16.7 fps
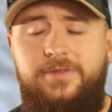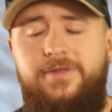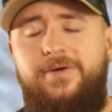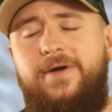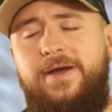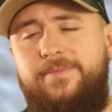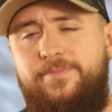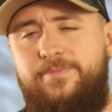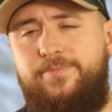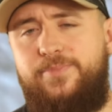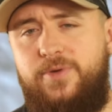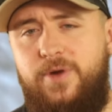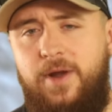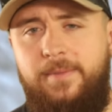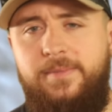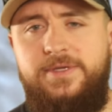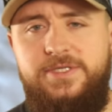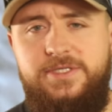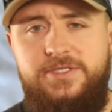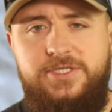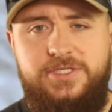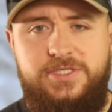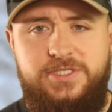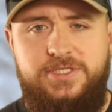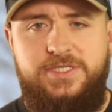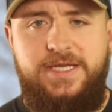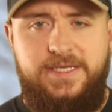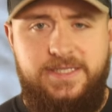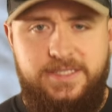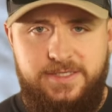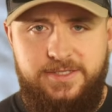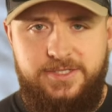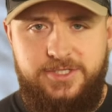Though I'd probably just
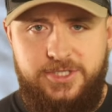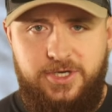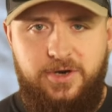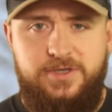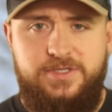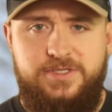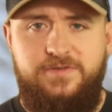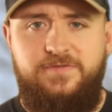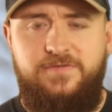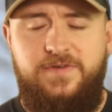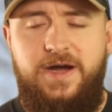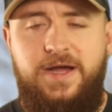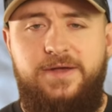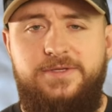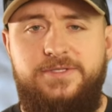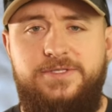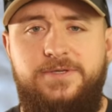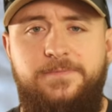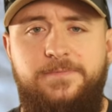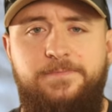stick to the jars and files.